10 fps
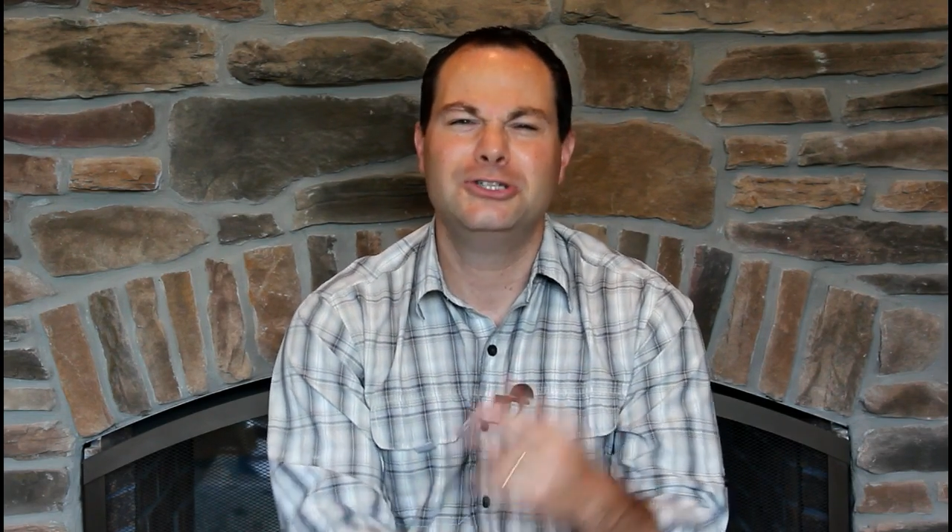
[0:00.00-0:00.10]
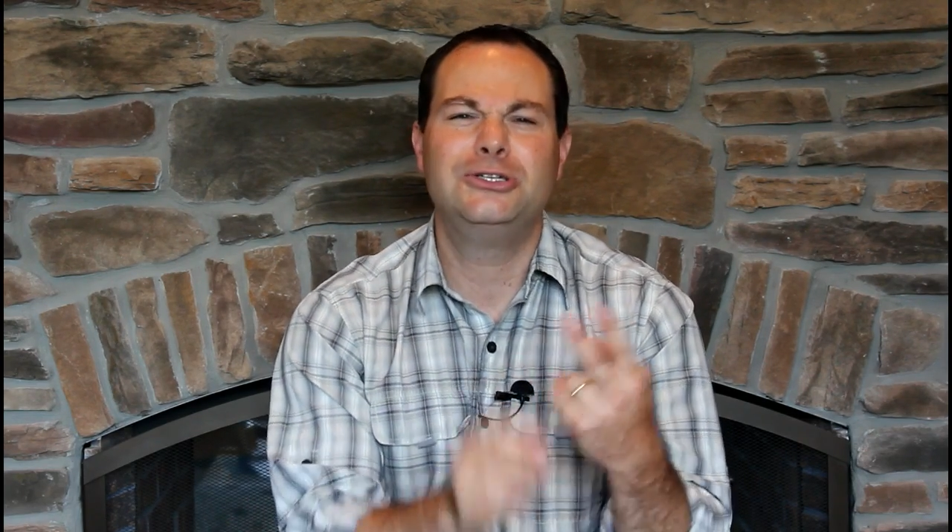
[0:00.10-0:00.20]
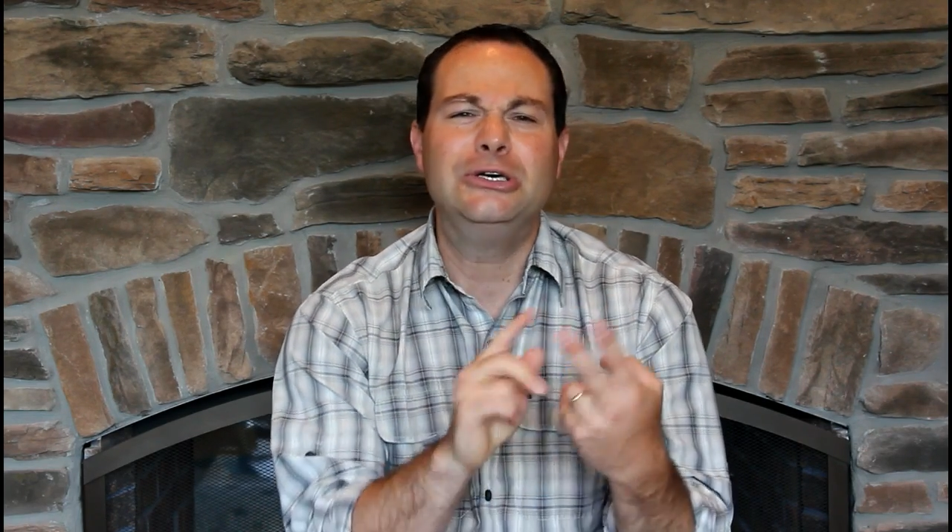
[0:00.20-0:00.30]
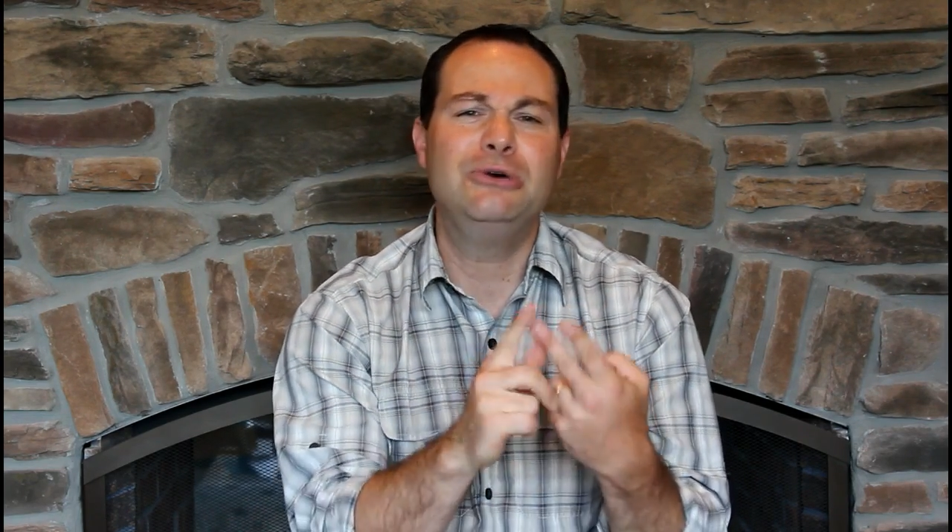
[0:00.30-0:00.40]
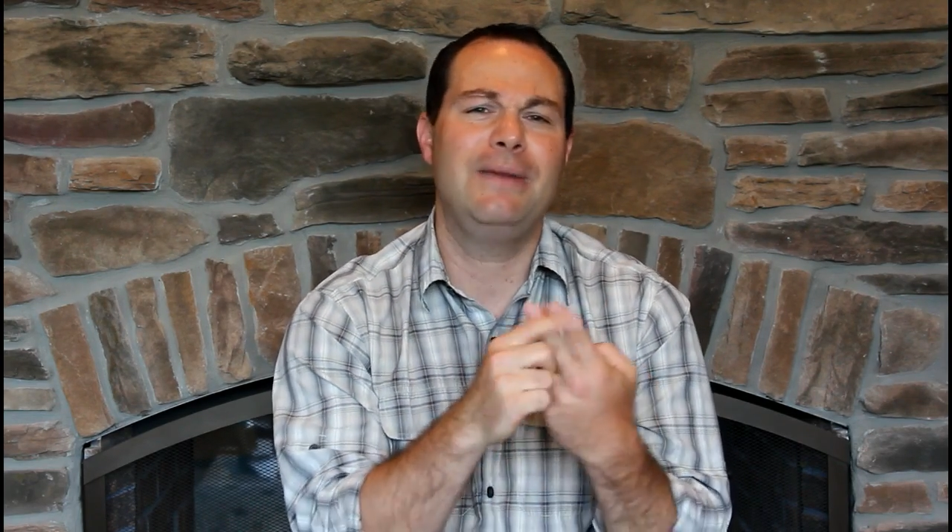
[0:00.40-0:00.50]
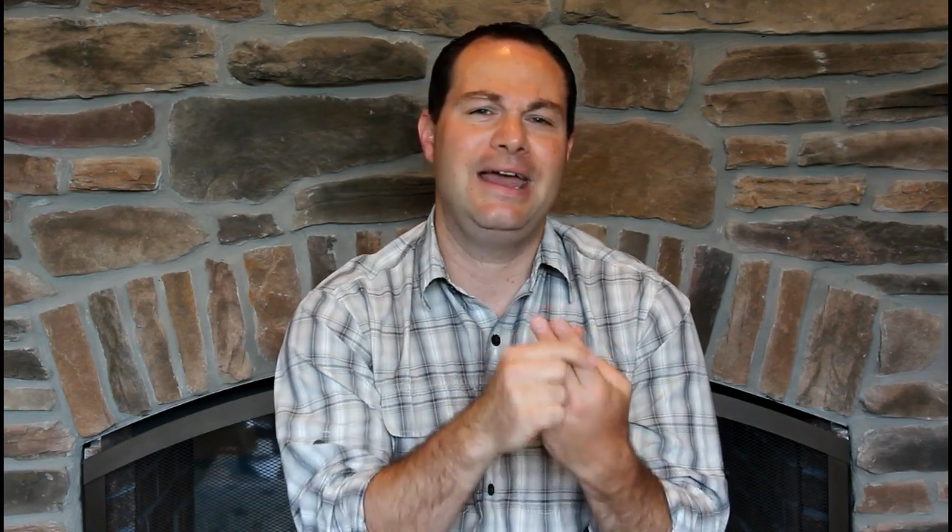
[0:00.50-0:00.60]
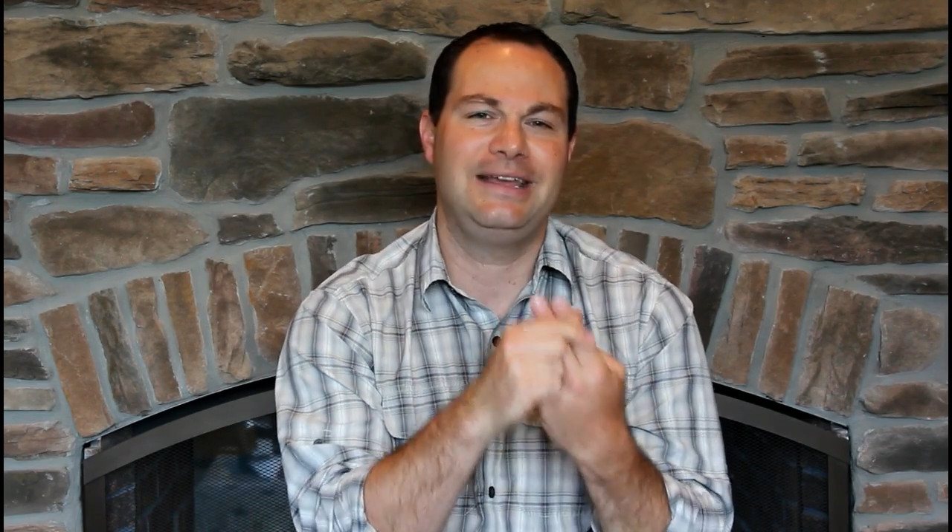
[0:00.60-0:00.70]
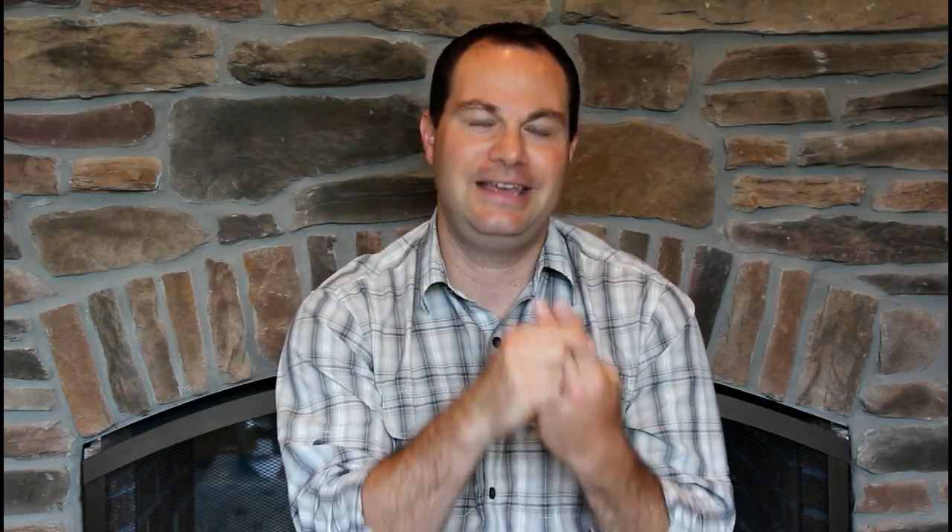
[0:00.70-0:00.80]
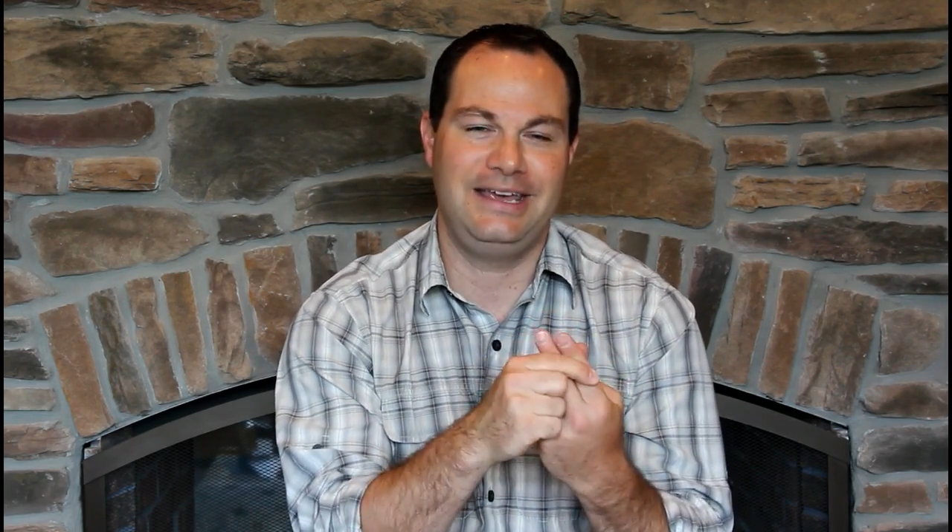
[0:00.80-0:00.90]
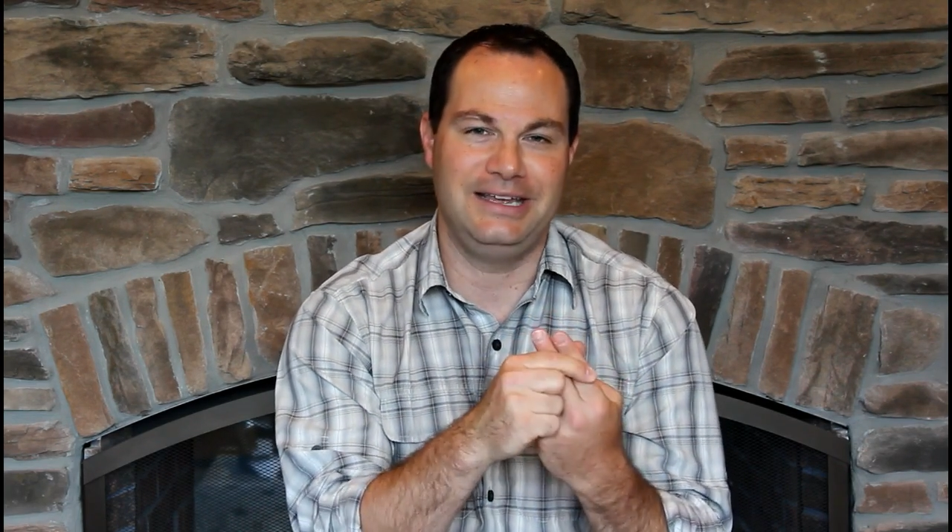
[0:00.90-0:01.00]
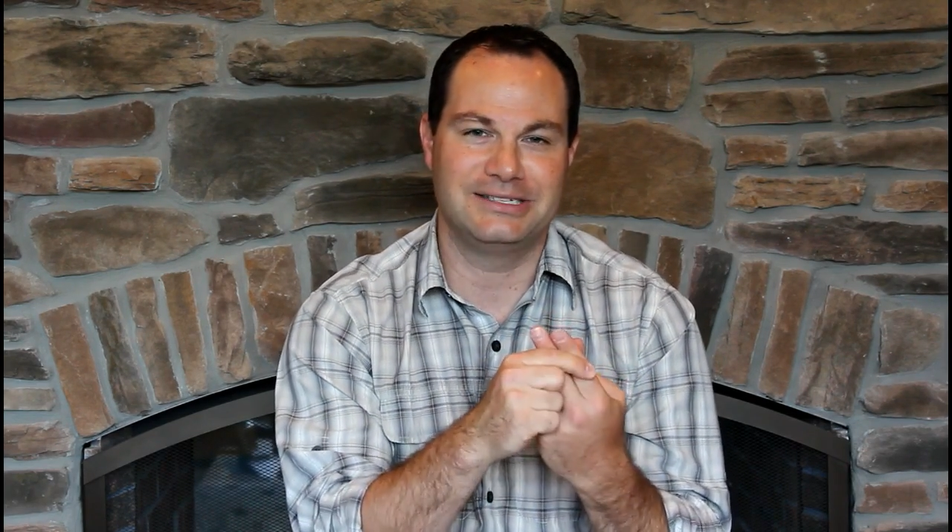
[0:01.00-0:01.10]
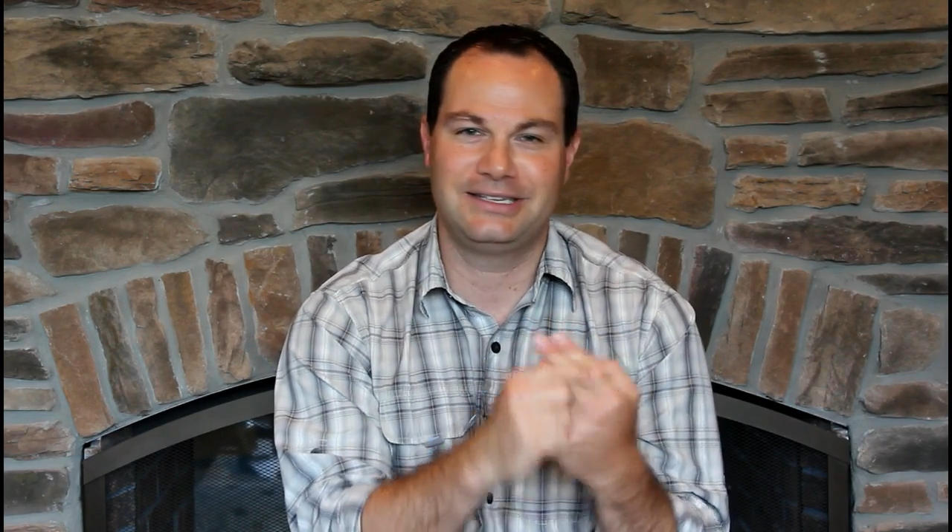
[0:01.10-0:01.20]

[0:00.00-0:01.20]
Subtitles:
2 main keys.